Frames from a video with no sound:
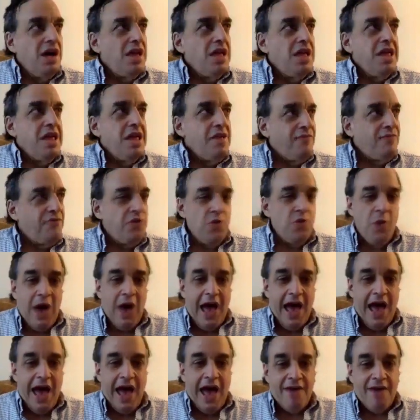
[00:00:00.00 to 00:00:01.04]
If you
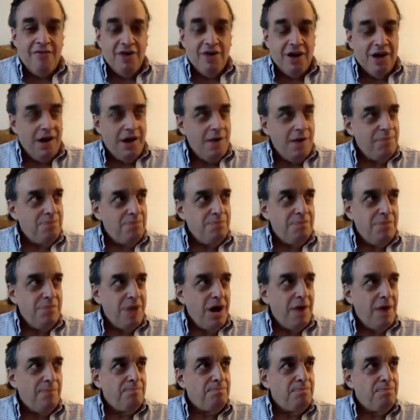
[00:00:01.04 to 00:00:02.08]
have
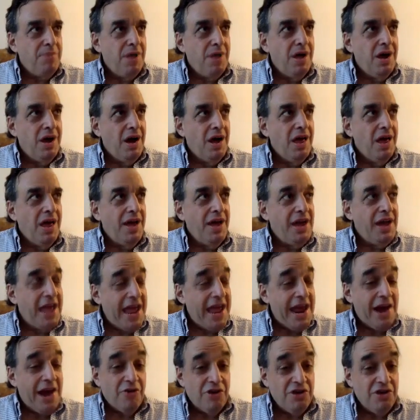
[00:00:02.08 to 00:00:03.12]
an
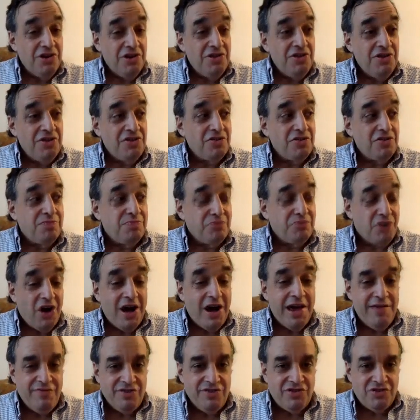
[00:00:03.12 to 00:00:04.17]
area that's
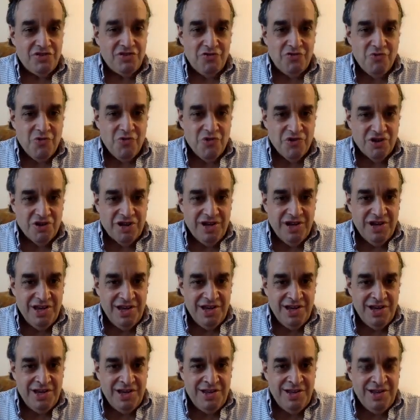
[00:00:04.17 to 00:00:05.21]
private to work
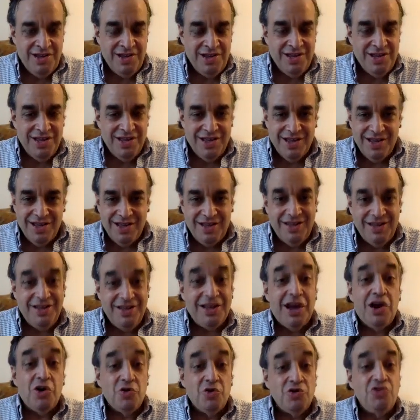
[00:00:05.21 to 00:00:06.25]
in, you
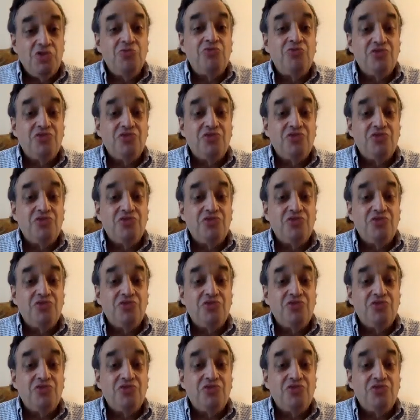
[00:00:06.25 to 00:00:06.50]
know, you